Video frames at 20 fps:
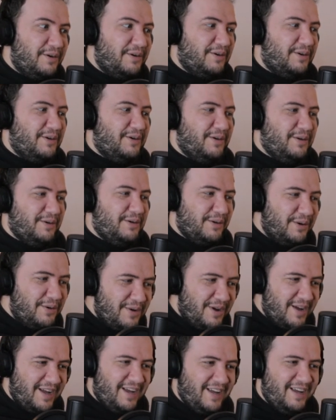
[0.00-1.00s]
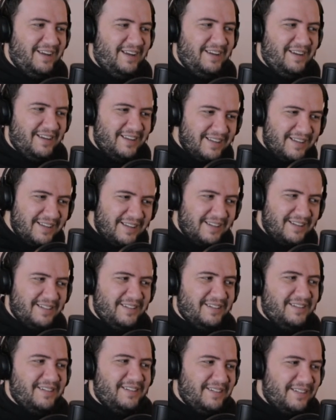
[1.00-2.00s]
Oh, okay.
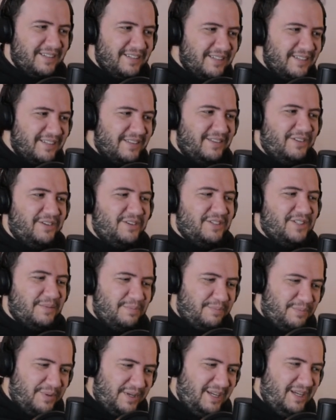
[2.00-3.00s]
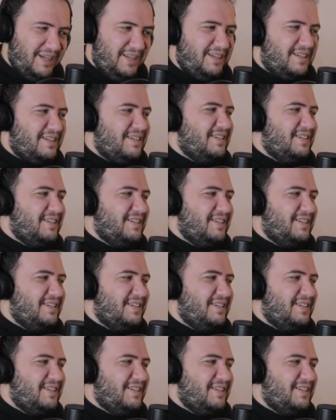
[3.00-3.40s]
There's a beat.